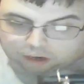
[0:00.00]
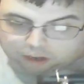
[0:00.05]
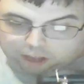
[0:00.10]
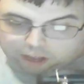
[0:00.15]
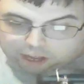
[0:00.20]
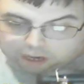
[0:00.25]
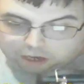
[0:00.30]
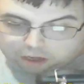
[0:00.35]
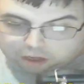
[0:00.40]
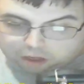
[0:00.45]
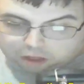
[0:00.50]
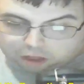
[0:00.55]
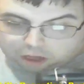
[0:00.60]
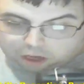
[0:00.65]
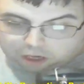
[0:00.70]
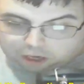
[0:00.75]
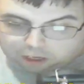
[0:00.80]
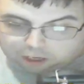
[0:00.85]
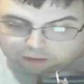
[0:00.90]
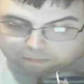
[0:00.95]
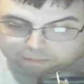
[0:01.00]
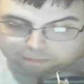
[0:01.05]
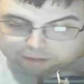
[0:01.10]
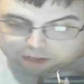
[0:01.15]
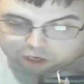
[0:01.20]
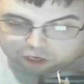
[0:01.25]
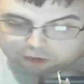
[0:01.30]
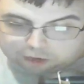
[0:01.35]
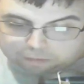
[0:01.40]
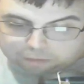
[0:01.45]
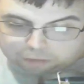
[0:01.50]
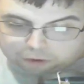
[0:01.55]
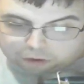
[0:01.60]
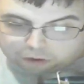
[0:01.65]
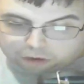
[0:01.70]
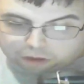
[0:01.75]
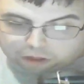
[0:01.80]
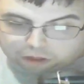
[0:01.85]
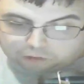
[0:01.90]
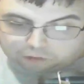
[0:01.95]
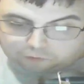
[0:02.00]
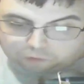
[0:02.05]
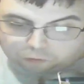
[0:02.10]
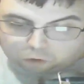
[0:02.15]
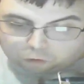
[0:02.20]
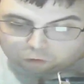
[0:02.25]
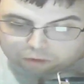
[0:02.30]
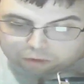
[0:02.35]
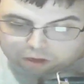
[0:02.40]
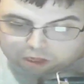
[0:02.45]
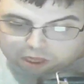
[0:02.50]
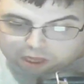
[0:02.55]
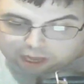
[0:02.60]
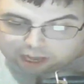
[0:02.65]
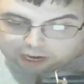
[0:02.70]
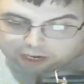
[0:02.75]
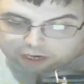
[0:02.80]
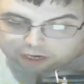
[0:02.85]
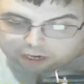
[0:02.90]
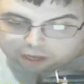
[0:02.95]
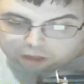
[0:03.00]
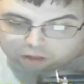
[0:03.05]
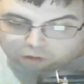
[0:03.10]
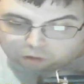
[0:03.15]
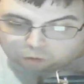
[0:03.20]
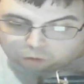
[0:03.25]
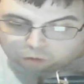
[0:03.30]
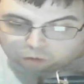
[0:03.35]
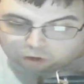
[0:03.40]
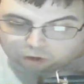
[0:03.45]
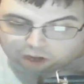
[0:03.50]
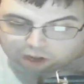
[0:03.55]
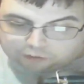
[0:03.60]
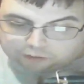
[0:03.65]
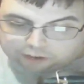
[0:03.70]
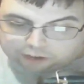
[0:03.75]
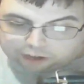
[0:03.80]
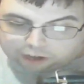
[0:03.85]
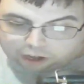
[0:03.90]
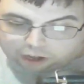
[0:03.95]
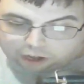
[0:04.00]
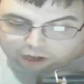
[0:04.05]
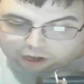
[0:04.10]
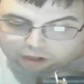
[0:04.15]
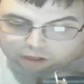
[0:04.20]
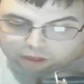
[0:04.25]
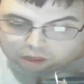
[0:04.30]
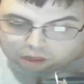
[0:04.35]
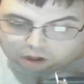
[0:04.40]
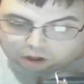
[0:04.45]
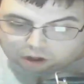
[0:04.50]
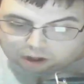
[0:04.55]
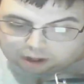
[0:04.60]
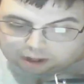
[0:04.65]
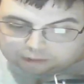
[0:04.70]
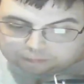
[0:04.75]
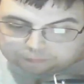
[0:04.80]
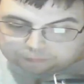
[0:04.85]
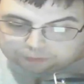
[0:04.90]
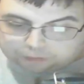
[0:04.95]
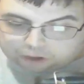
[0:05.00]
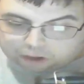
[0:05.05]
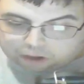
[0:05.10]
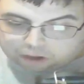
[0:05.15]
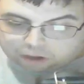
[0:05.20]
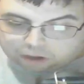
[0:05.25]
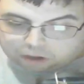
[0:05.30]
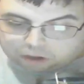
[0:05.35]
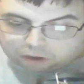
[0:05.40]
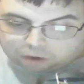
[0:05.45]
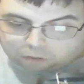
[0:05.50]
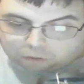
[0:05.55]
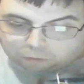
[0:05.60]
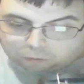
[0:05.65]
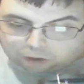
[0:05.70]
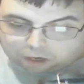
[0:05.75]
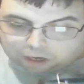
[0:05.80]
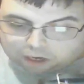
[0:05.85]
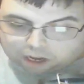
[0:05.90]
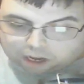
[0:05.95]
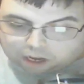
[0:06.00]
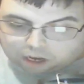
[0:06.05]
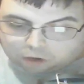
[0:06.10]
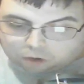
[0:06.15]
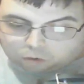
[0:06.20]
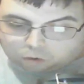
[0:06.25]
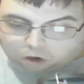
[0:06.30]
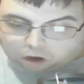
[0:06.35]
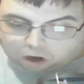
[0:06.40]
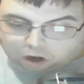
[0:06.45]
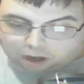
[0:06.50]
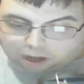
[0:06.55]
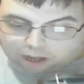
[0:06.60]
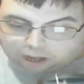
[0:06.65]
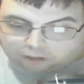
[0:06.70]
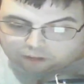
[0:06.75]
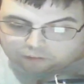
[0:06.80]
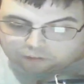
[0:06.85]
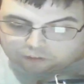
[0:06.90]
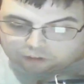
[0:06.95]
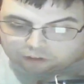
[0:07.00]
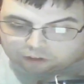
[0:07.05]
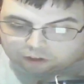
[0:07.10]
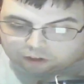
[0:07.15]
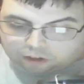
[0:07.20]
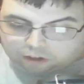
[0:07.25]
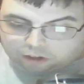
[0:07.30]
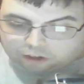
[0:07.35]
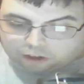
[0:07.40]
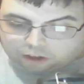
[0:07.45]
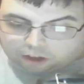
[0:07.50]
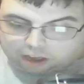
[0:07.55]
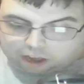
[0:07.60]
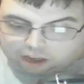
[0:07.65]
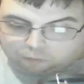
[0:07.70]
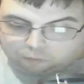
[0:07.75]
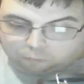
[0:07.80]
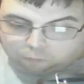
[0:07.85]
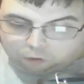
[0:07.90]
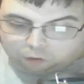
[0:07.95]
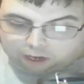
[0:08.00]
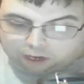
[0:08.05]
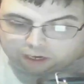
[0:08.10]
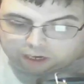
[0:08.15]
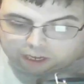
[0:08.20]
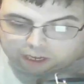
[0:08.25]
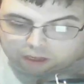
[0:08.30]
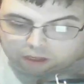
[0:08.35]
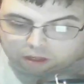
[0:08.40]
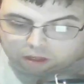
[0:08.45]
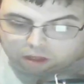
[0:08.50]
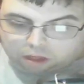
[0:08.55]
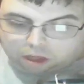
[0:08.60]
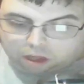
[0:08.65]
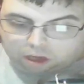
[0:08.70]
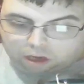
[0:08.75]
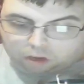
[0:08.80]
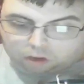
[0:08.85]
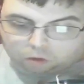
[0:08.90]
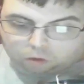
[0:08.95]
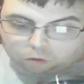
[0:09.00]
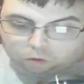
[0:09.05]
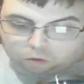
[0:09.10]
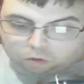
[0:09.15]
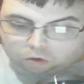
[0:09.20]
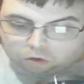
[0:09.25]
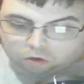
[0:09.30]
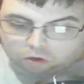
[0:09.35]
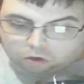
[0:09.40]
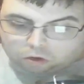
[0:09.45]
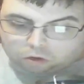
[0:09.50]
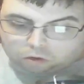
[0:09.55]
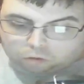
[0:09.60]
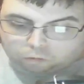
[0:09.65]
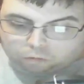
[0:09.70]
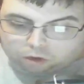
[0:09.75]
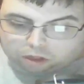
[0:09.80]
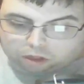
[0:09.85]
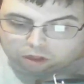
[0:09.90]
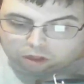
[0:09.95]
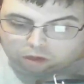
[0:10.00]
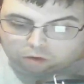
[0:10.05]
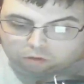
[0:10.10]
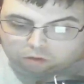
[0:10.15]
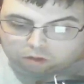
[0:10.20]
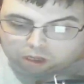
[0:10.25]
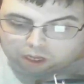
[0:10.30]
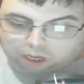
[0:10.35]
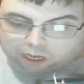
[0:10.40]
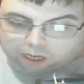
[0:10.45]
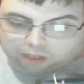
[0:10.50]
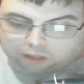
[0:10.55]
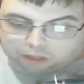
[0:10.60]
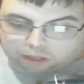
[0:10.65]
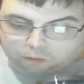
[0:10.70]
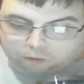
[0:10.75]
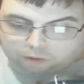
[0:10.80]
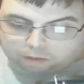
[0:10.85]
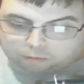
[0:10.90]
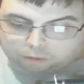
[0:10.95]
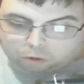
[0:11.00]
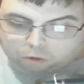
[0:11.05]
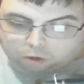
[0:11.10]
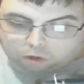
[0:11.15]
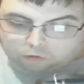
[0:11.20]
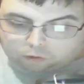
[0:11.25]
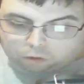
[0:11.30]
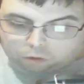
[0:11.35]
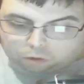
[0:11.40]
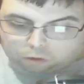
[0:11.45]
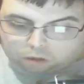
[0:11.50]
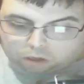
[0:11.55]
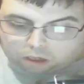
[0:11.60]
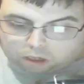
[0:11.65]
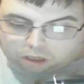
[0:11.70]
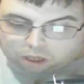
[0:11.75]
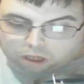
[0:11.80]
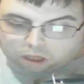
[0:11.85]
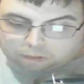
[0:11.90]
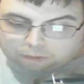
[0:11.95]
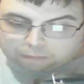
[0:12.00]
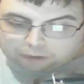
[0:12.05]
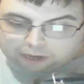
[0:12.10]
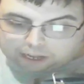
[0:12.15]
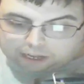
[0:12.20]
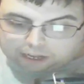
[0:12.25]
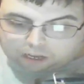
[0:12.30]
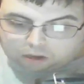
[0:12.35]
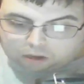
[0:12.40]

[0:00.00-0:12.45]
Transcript: In the Circle of Magic books, the four protagonists are all given a hard time when they arrive at Winding Circle, resulting in their removal to Discipline